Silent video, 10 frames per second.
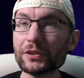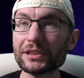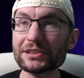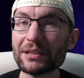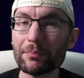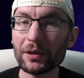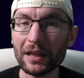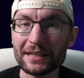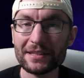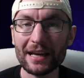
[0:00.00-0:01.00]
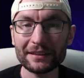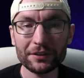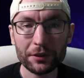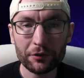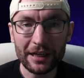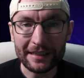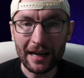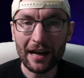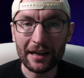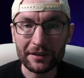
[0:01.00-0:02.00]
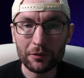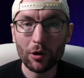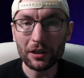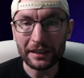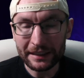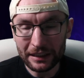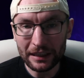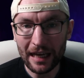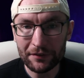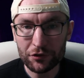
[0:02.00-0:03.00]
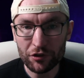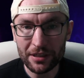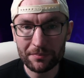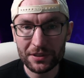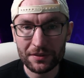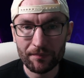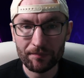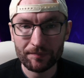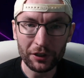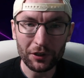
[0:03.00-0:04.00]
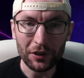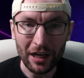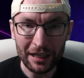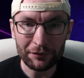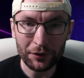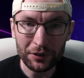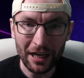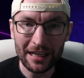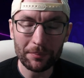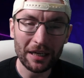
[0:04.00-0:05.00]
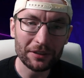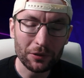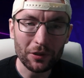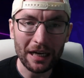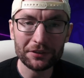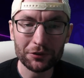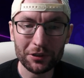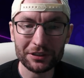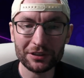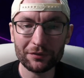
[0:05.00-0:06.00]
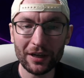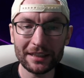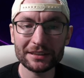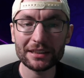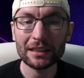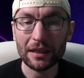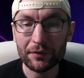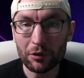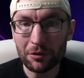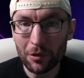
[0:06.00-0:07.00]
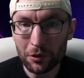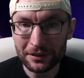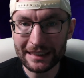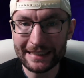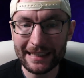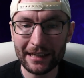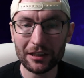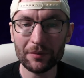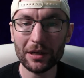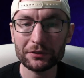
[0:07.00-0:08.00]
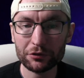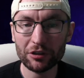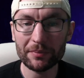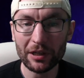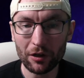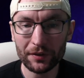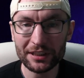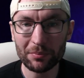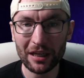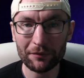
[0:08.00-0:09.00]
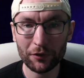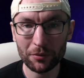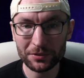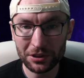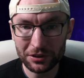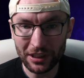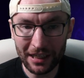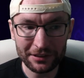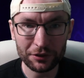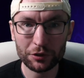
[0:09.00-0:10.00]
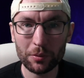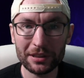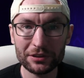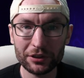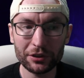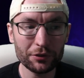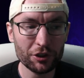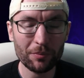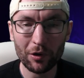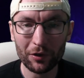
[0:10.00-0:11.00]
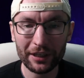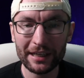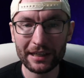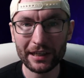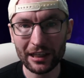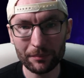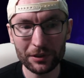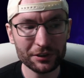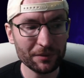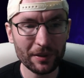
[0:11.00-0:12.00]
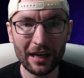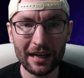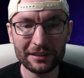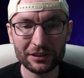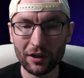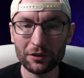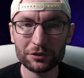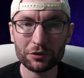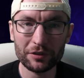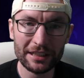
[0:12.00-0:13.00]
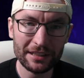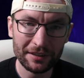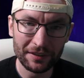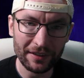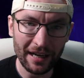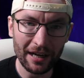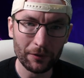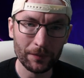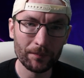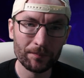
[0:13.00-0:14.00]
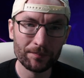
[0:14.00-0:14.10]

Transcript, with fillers: So it is simple as that to create high quality live streams for your iPhone, iPad or Android device. If you want more detail about streaming on these platforms such as Twitch, YouTube or Kick, I'll put some guides on screen now.